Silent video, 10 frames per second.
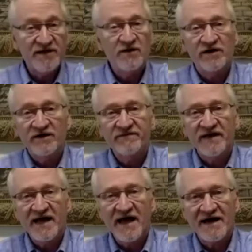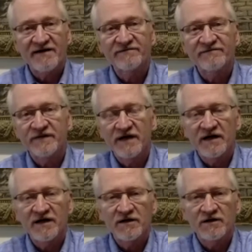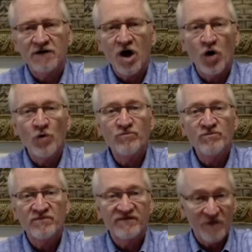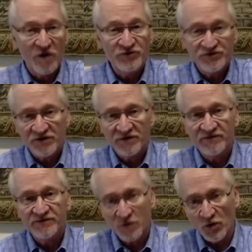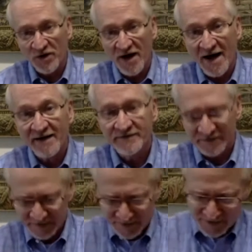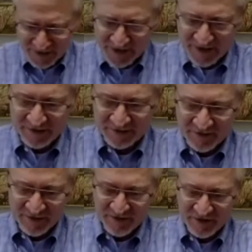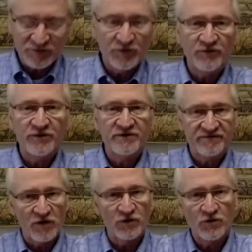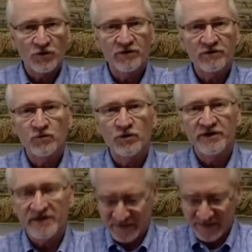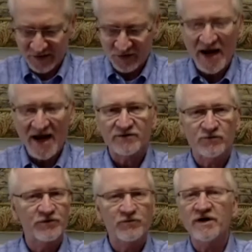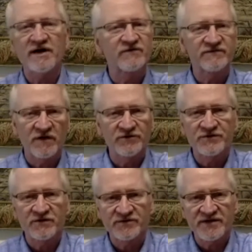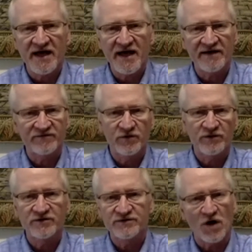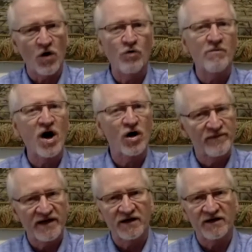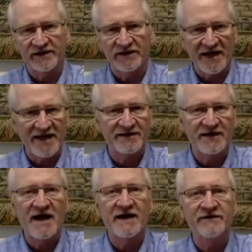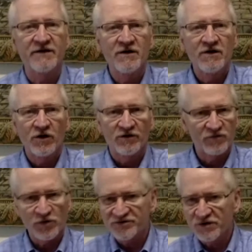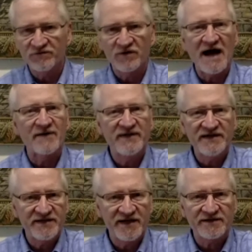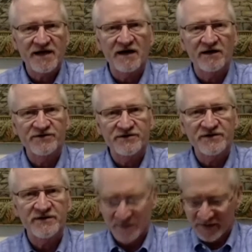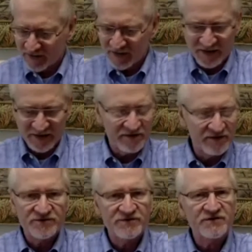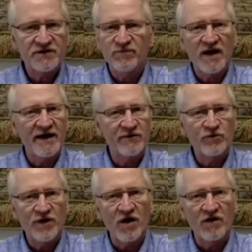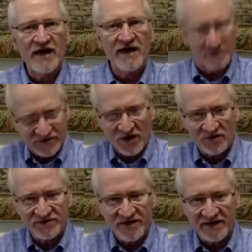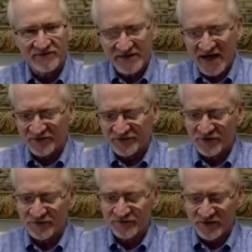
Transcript: on if they have uh, home phone service or not, uh, this one with the phone cord would interact with whatever phone service they have, whether it's old Ma Bell and a landline or voice over IP technology. Uh, this is compliant with all that. As long as they have a dial tone,